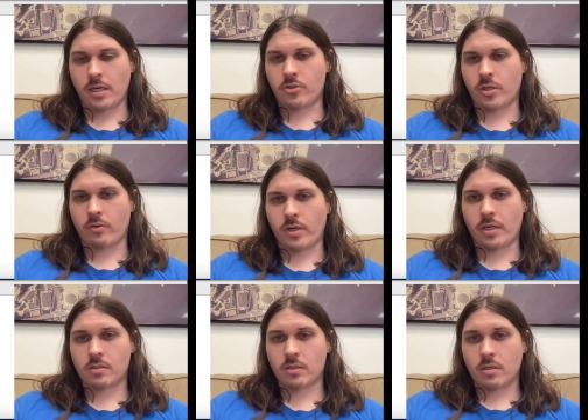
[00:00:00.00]
it
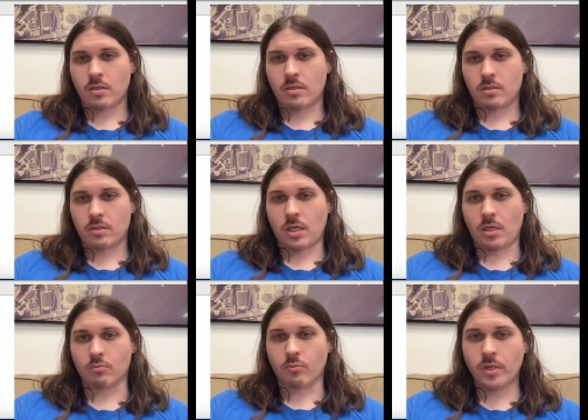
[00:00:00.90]
generates
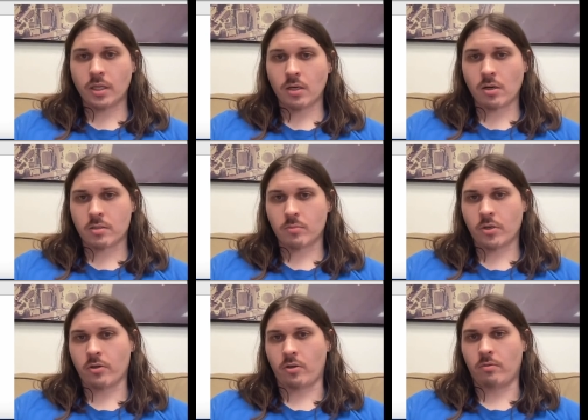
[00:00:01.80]
a really awesome
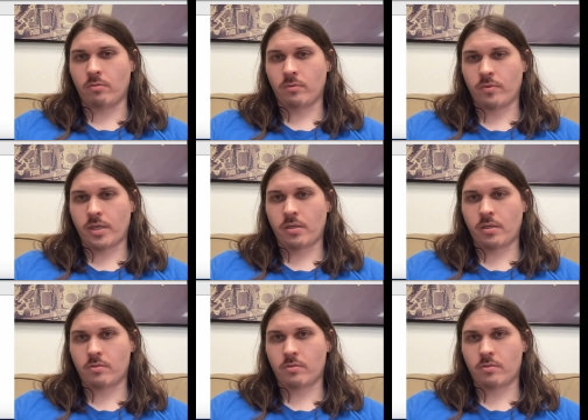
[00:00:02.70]
kernel, right?